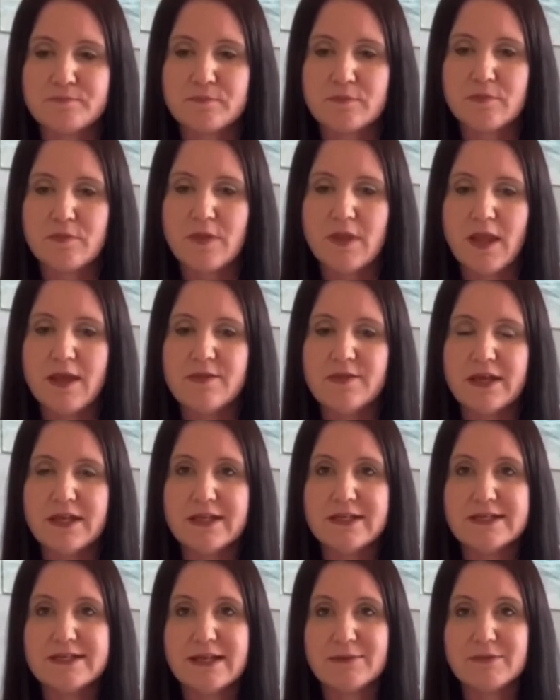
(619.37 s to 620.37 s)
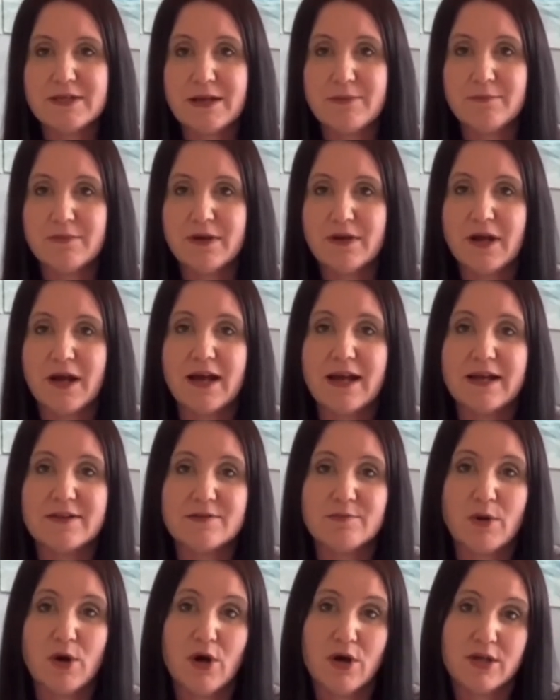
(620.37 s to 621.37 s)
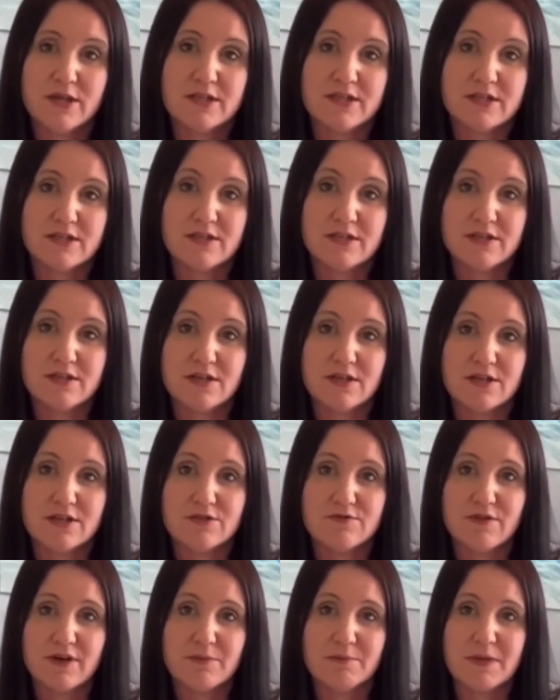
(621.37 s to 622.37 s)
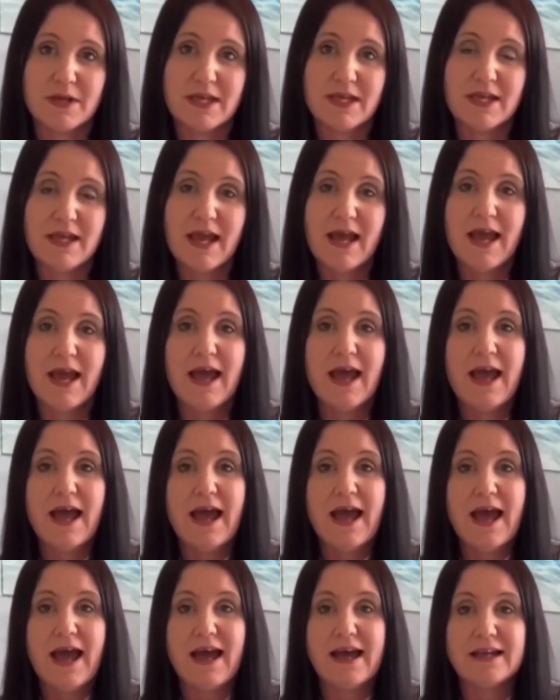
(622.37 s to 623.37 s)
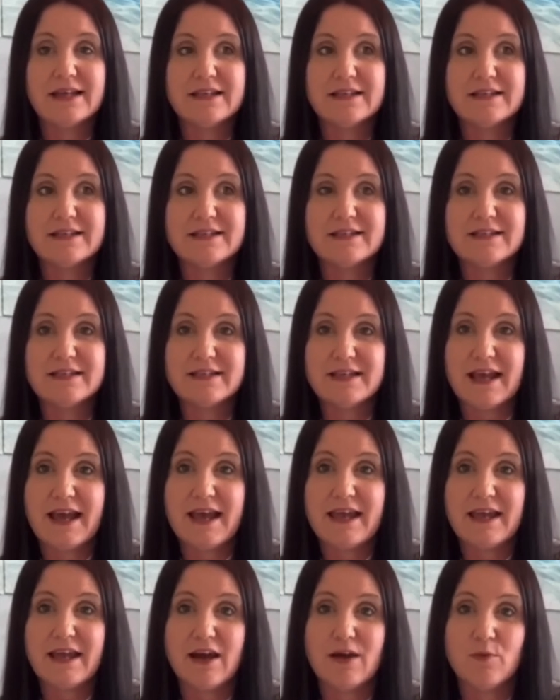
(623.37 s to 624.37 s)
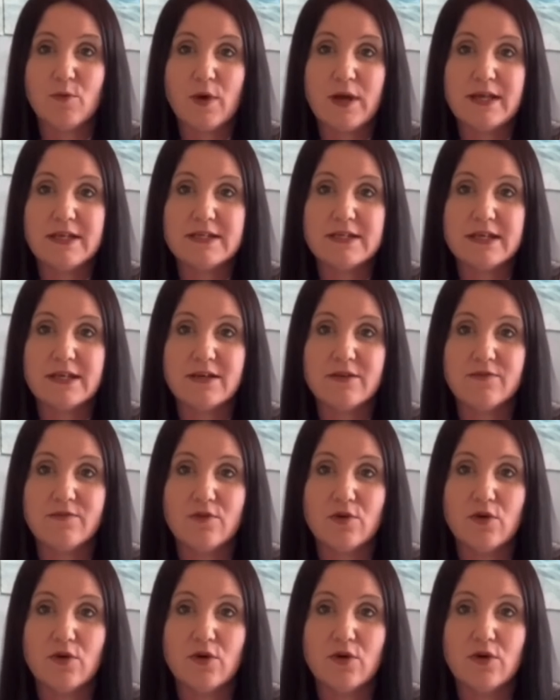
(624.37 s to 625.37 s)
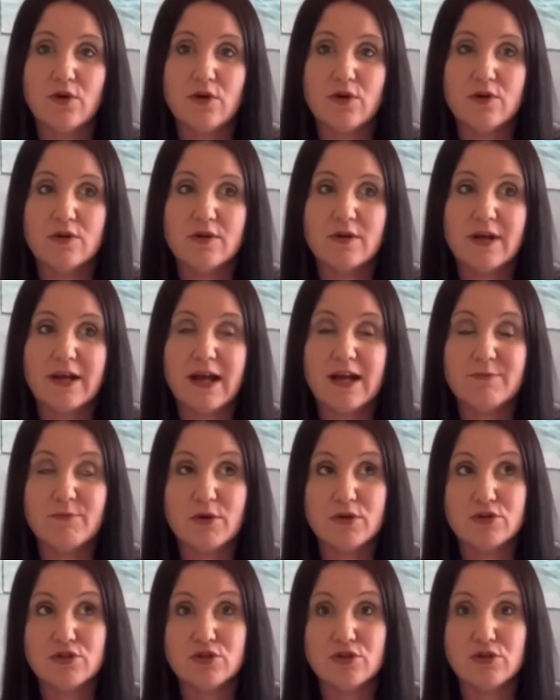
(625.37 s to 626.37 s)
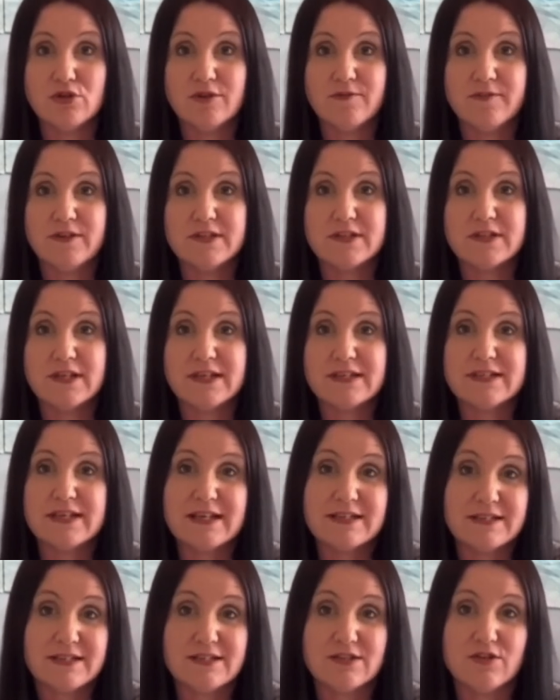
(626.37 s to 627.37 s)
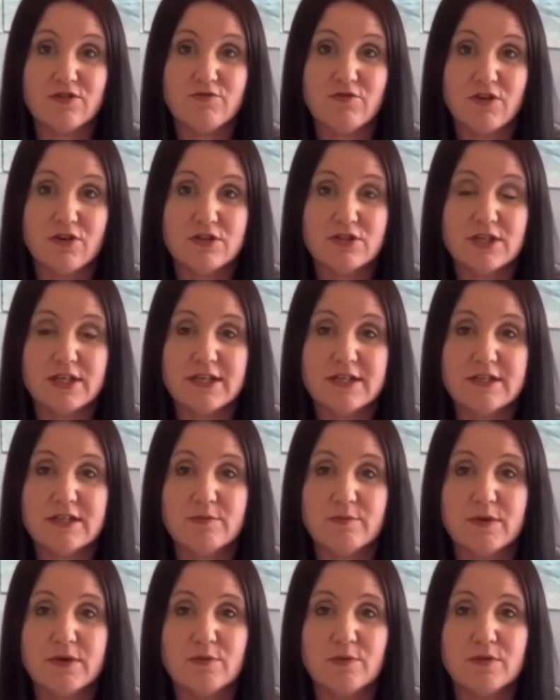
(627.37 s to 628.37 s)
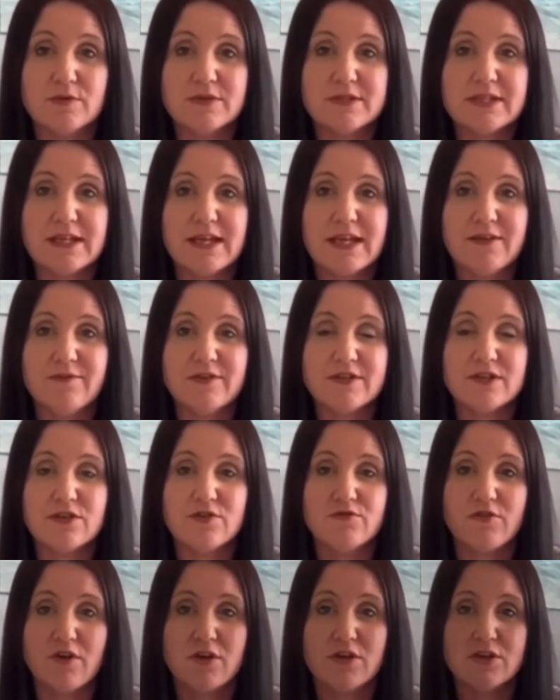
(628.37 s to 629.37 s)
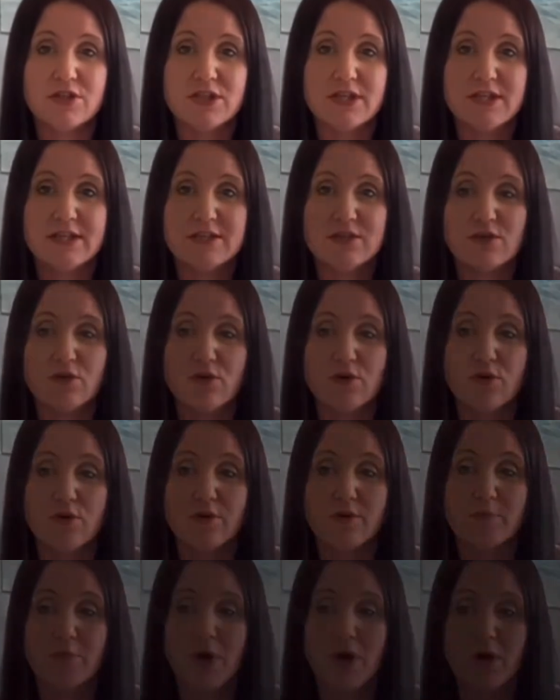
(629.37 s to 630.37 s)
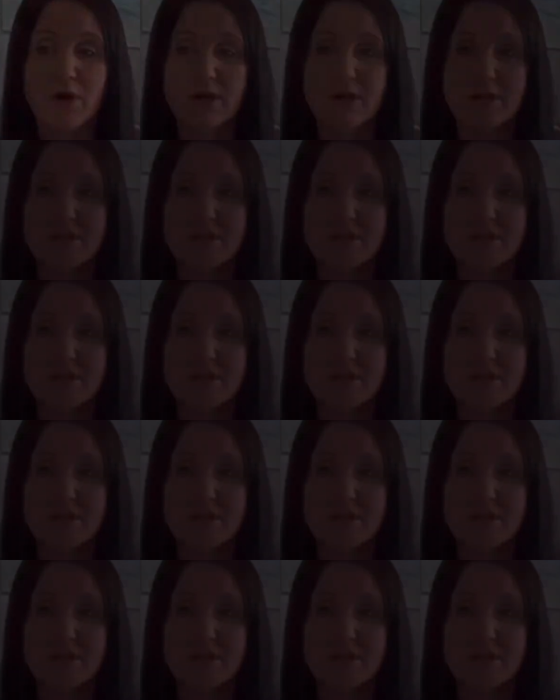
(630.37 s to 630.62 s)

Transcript: Then in September I had the Parkinson's nurse ring me, and today I'm waiting for, I'm not sure if it's, it says it's a neurologist, but we'll see if it's a neurologist or a Parkinson's